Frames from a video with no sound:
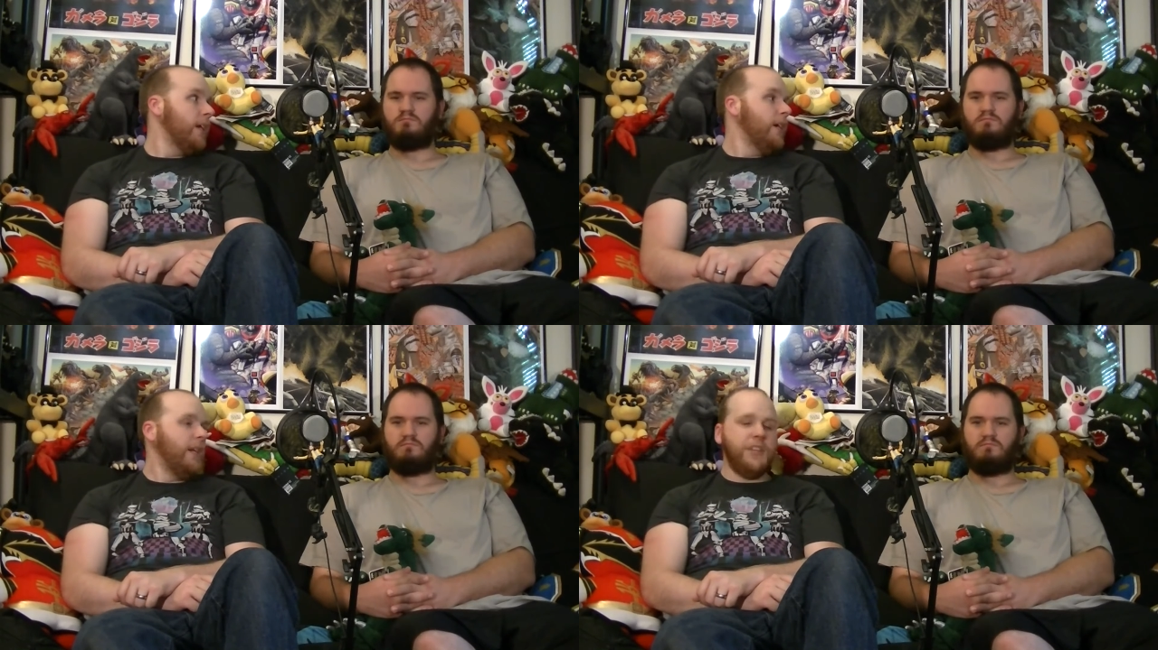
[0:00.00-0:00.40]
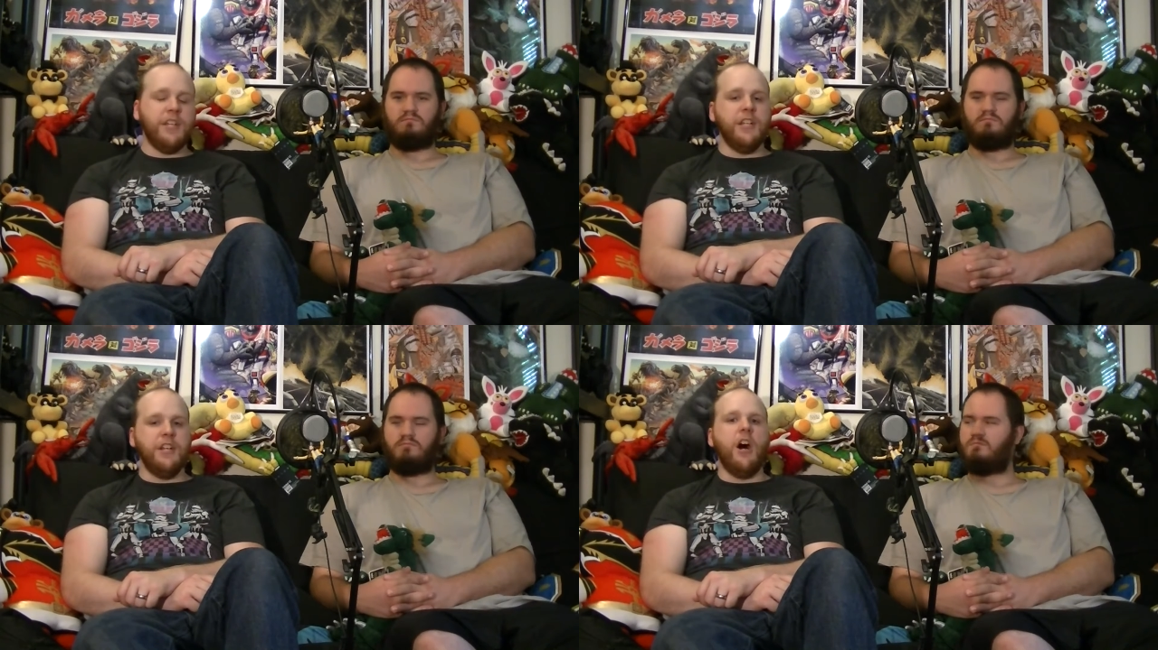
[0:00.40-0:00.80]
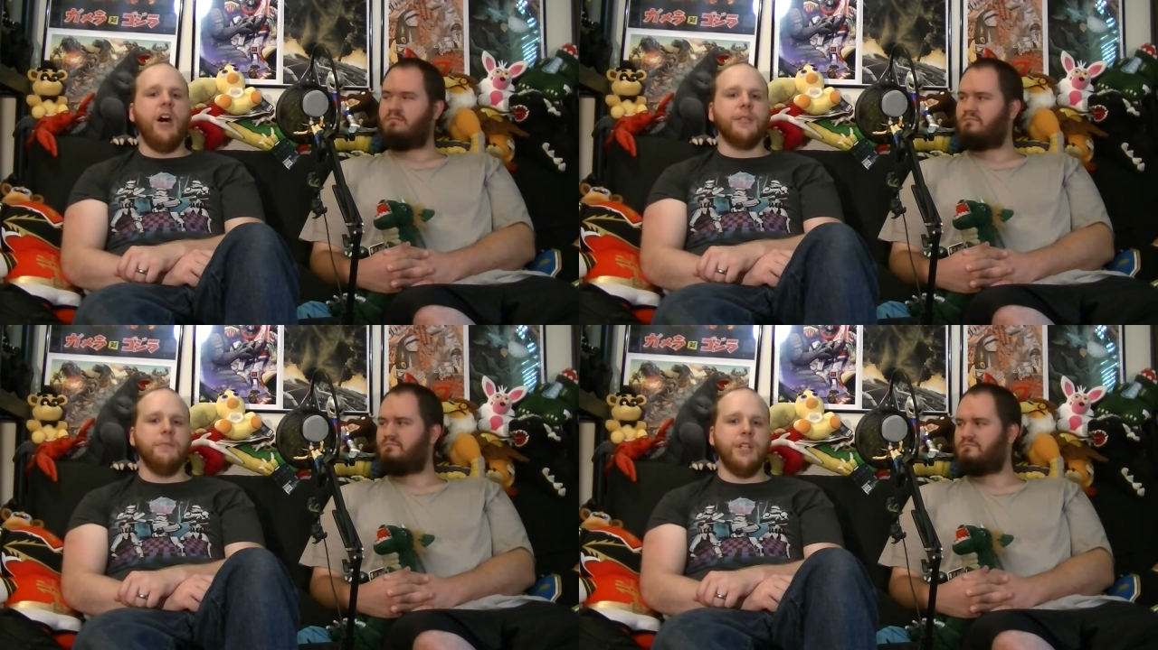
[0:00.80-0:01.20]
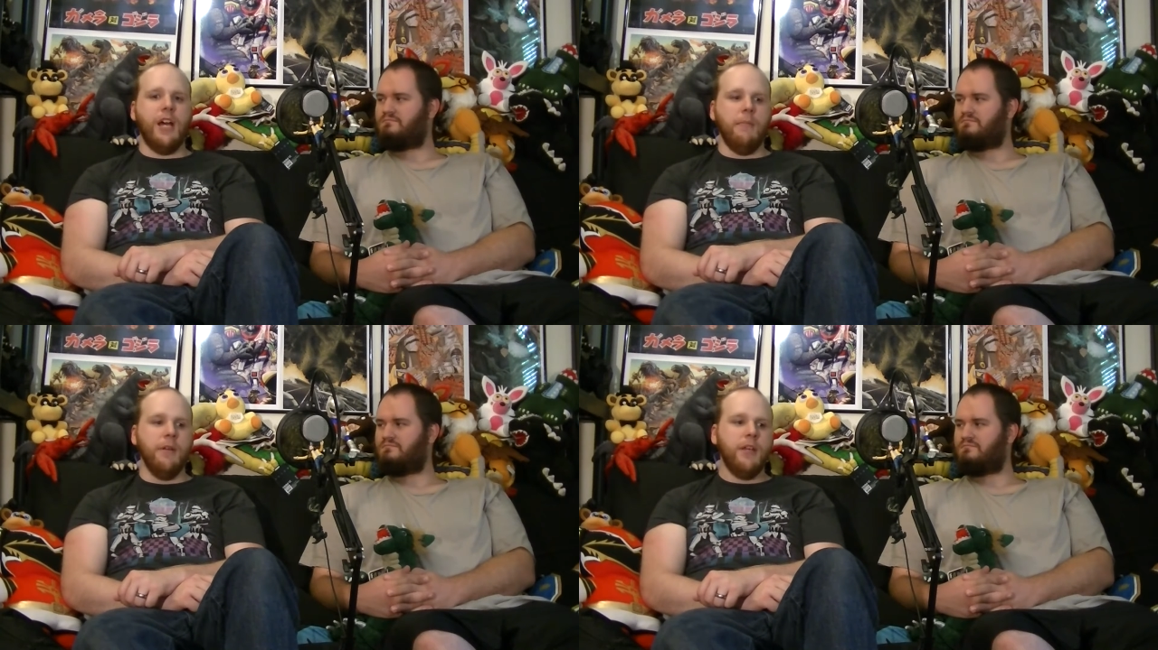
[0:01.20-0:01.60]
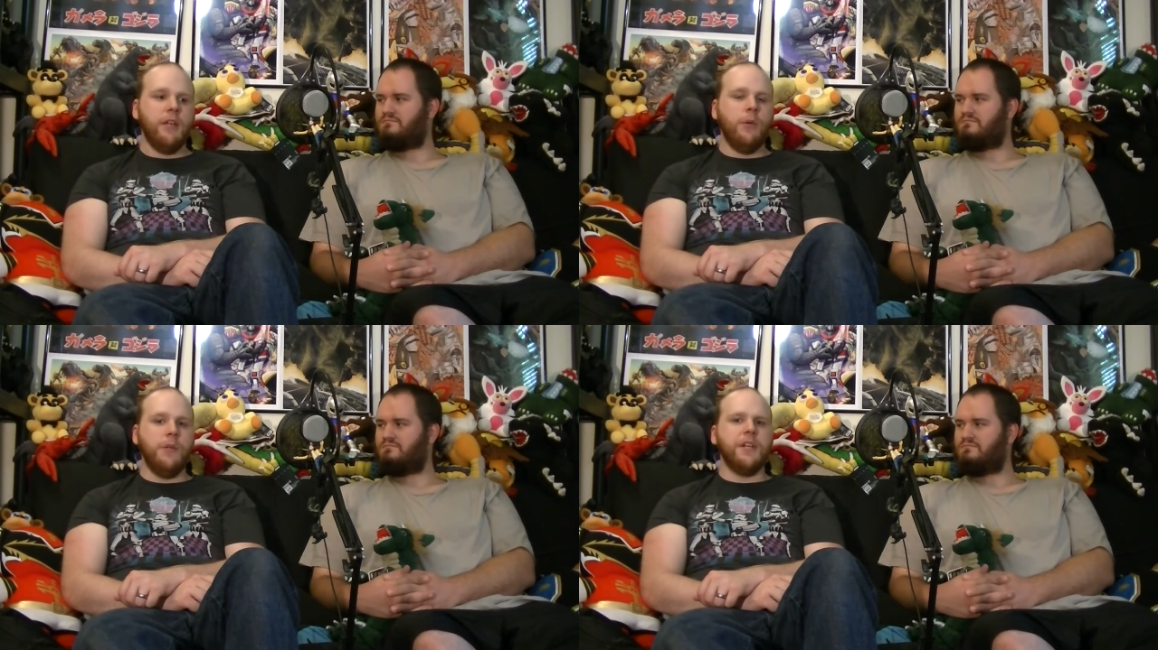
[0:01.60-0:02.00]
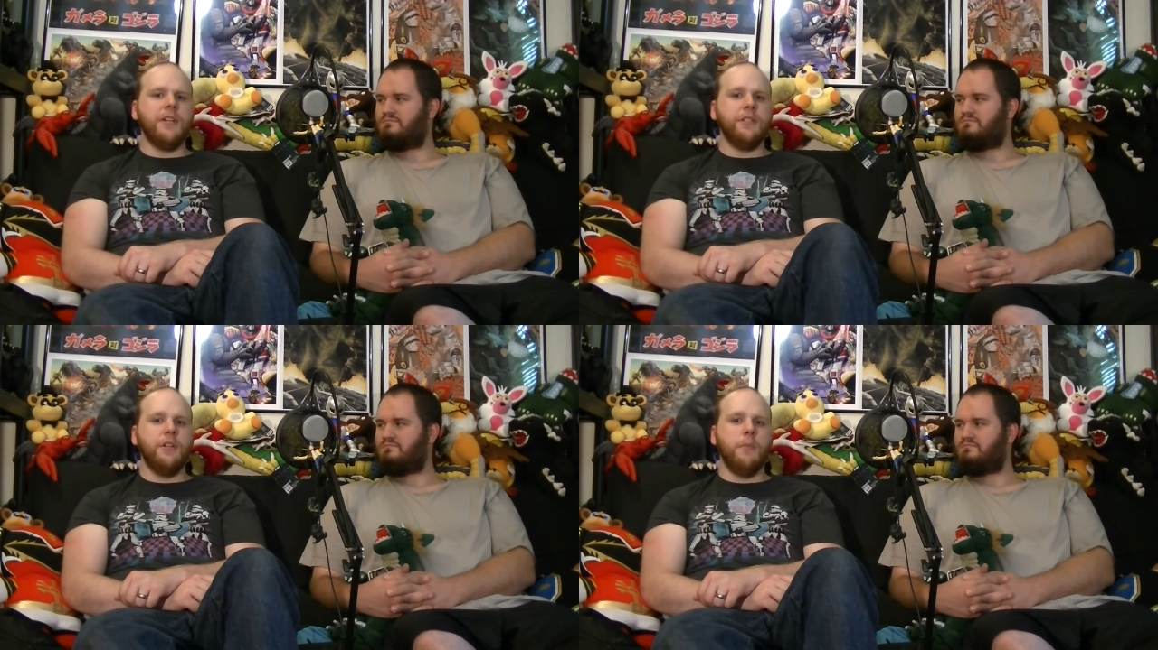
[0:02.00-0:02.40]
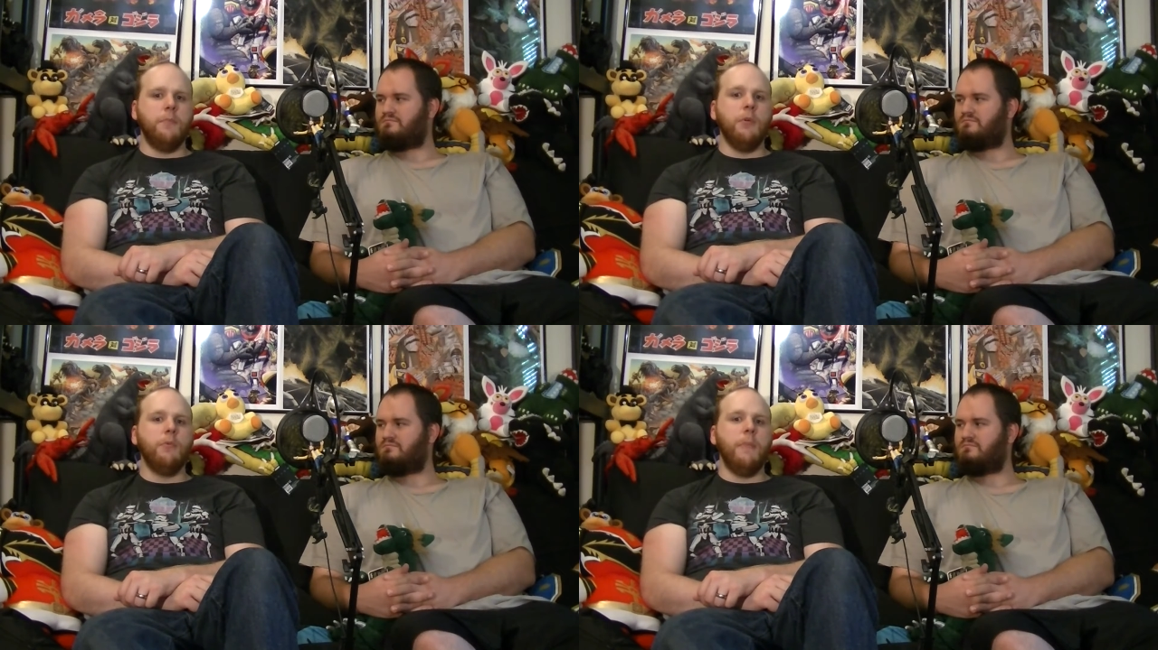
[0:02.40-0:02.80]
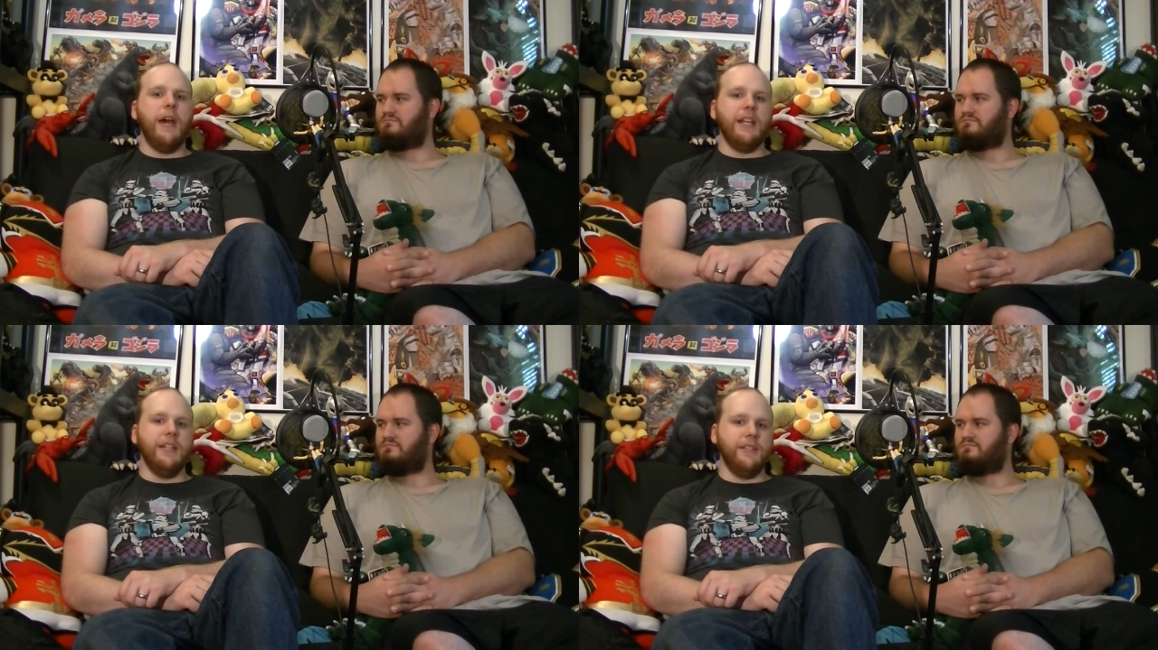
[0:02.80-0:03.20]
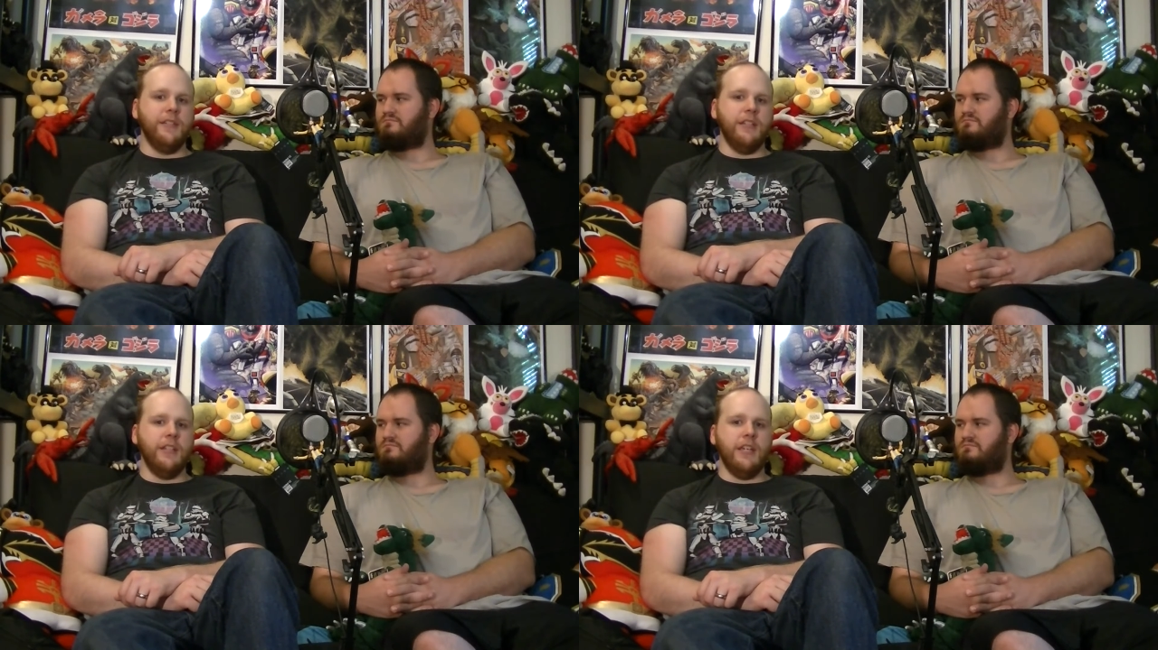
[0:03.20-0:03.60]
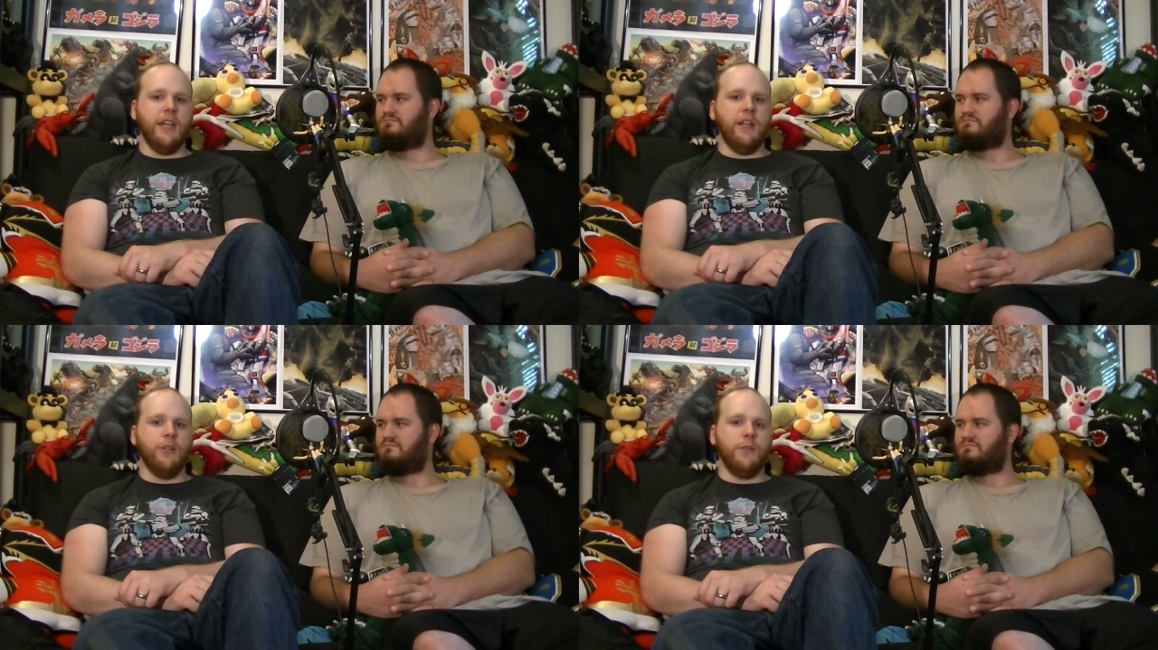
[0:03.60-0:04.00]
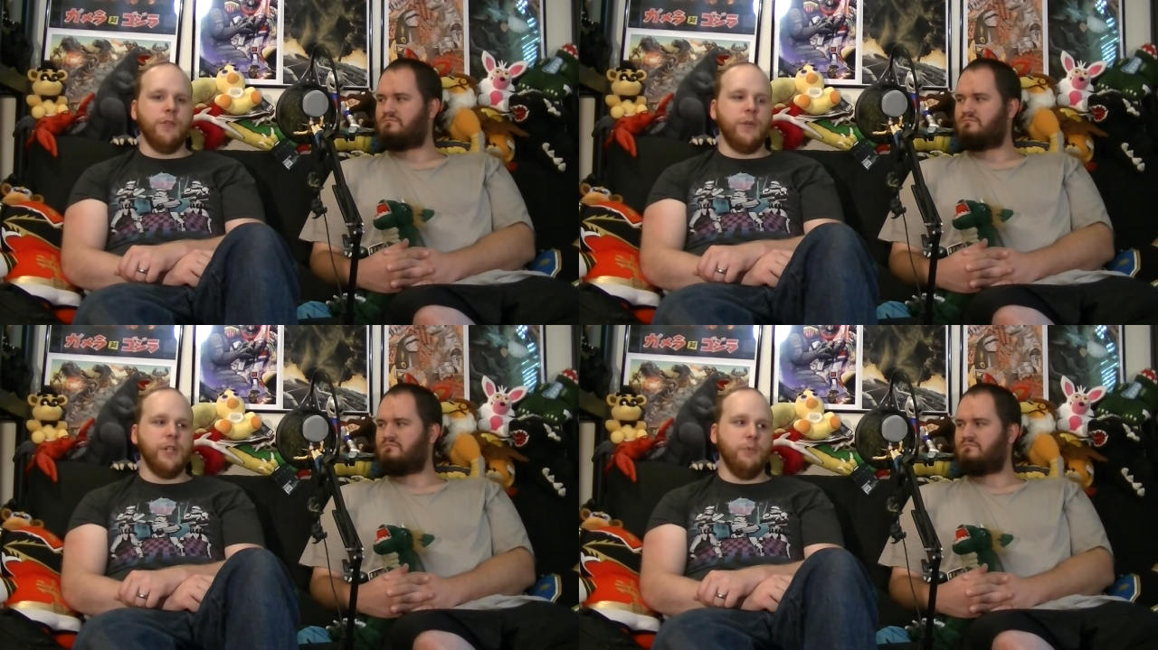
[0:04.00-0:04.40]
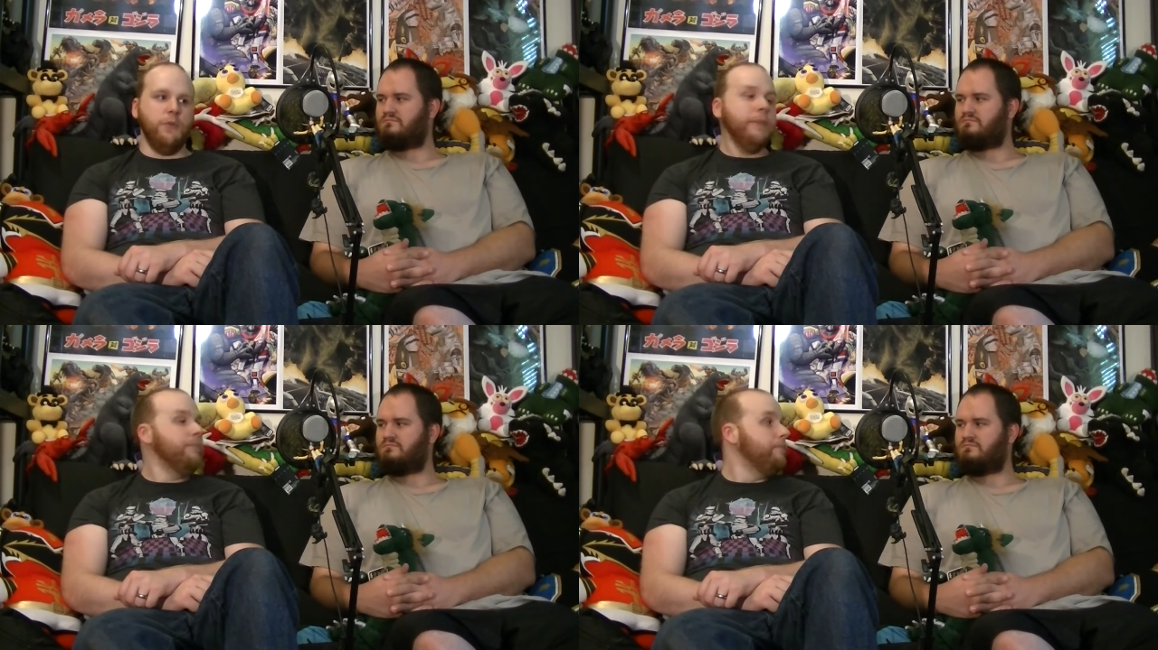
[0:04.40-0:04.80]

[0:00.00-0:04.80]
Speaker 1: And I think he did an awesome job. Who he's also Bilbo Baggins in the Lord of the Rings movie.